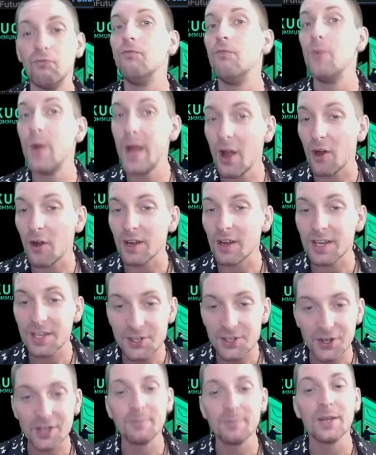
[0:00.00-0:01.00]
we are
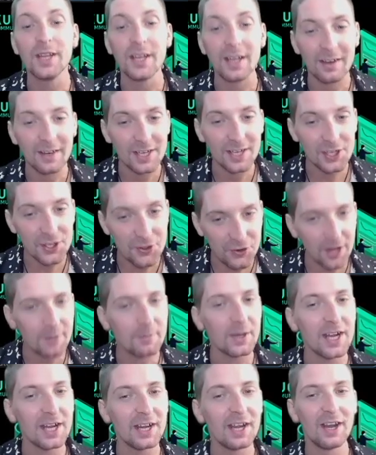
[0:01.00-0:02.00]
extremely,
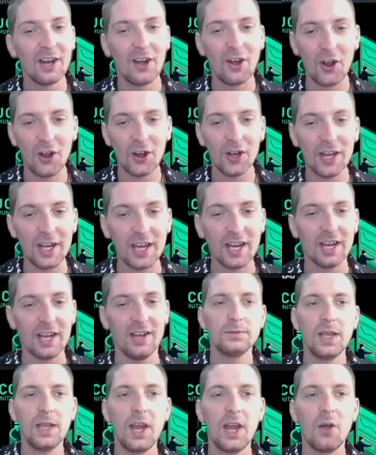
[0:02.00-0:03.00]
extremely early
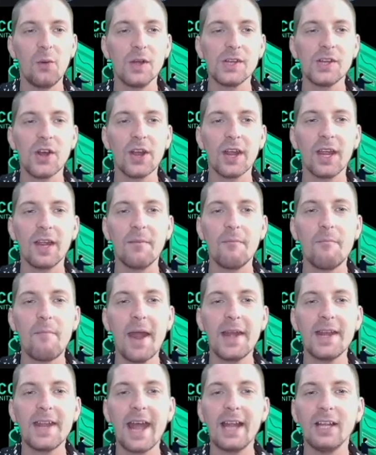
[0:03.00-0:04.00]
here. Here we're talking
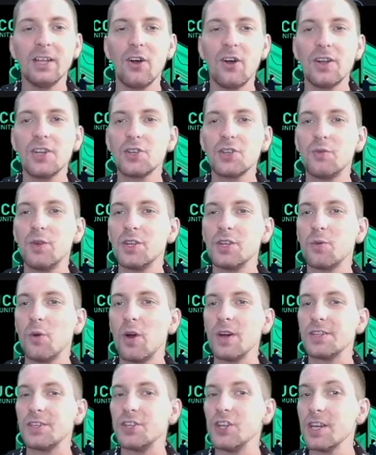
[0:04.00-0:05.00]
mainnet launch, which
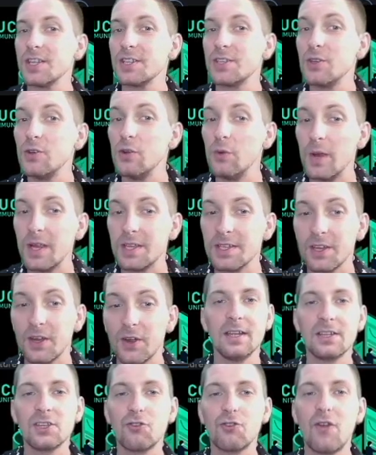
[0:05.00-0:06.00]
was just 2 weeks
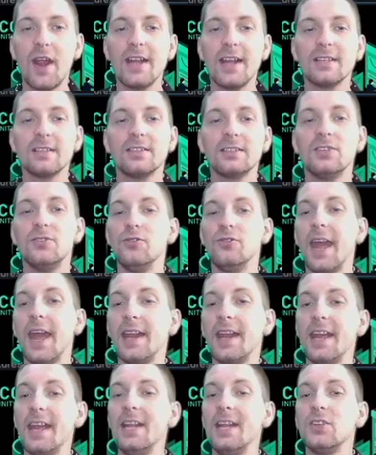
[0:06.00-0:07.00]
ago. Great to
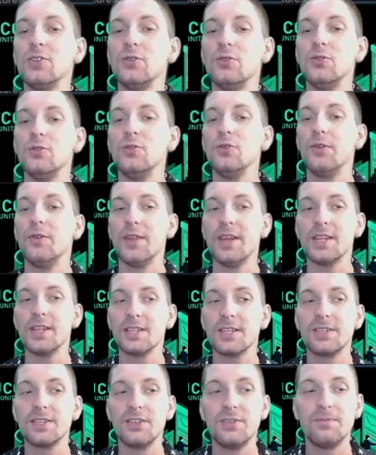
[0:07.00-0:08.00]
get into
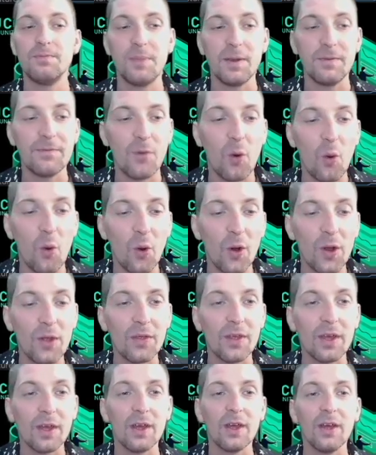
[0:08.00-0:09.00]
this before
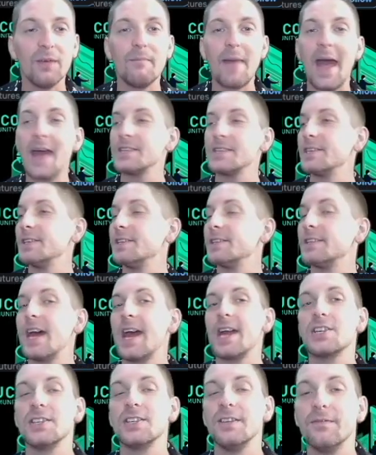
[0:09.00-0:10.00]
the masses
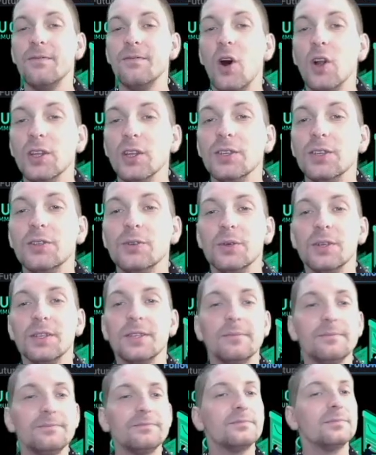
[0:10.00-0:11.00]
actually fall into it.